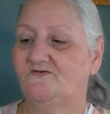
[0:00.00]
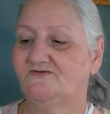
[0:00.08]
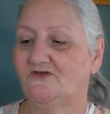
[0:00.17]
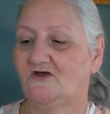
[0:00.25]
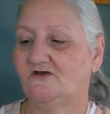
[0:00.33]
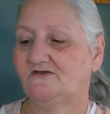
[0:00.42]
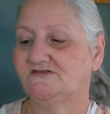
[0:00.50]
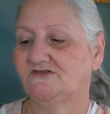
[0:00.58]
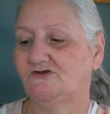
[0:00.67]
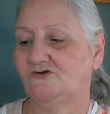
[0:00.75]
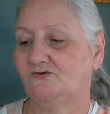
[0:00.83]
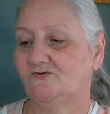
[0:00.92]
was
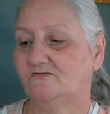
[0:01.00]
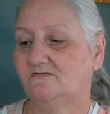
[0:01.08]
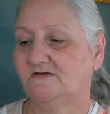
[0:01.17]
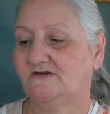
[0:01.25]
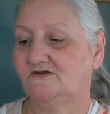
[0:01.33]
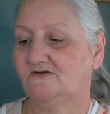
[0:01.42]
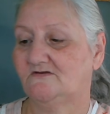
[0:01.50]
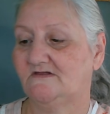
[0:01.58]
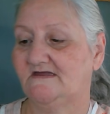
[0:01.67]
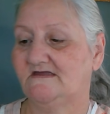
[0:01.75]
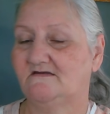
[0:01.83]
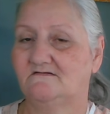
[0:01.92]
also, you know,
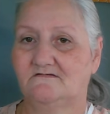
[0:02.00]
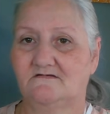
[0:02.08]
like,